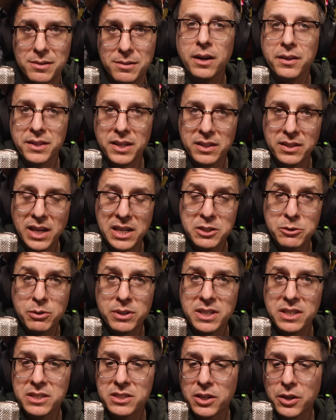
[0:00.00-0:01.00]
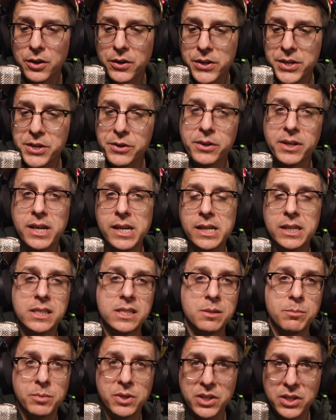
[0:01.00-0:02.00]
On the electric guitar, you're getting
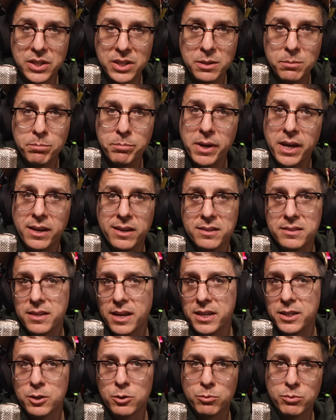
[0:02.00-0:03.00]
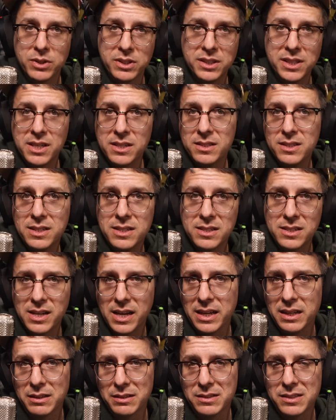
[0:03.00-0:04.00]
some good bass and a really
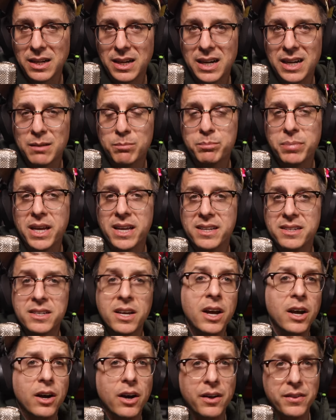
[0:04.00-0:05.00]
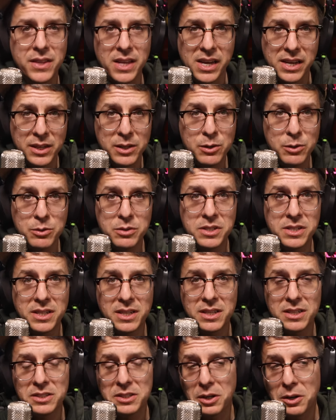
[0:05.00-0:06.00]
detailed top end. On the
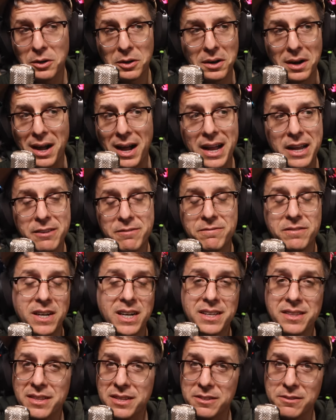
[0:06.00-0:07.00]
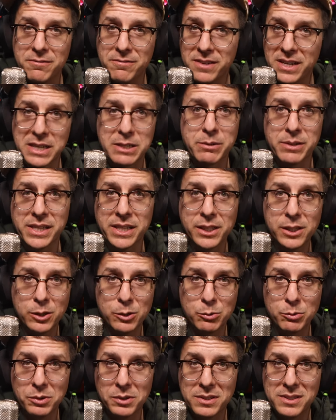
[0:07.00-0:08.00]
acoustic guitar, I find this very
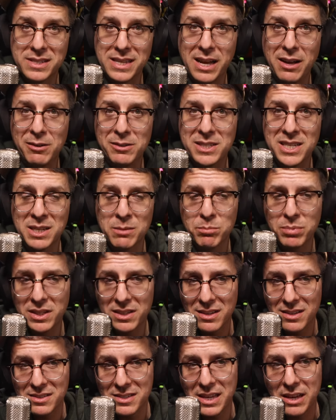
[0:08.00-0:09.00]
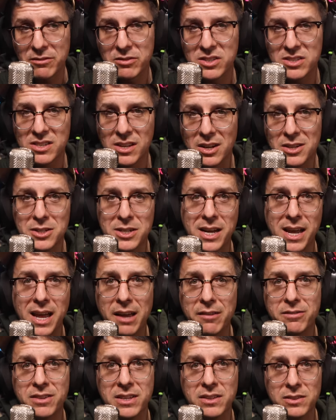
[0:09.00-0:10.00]
cool sounding because you have such a
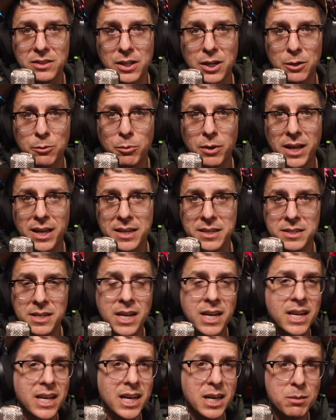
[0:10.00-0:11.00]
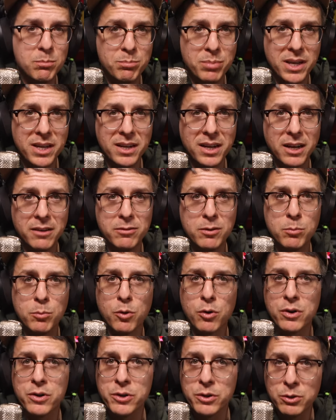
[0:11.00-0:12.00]
heavy low end, a bit of a
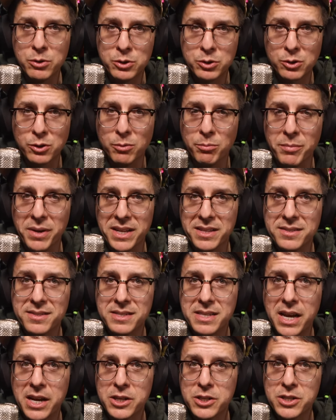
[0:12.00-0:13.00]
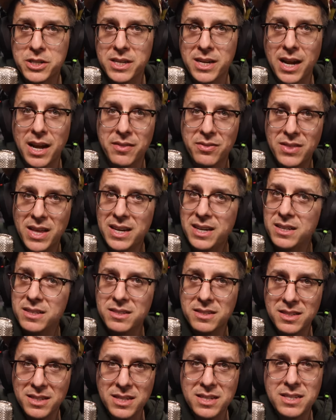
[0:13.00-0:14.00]
more neutral mid section, and then a
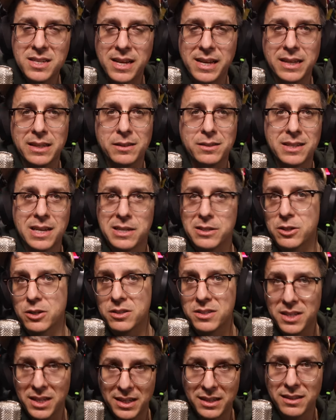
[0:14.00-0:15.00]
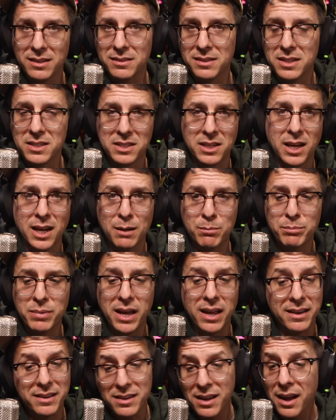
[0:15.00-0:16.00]
detailed and articulate top
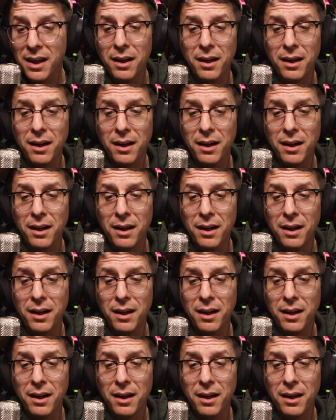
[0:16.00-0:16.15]
end.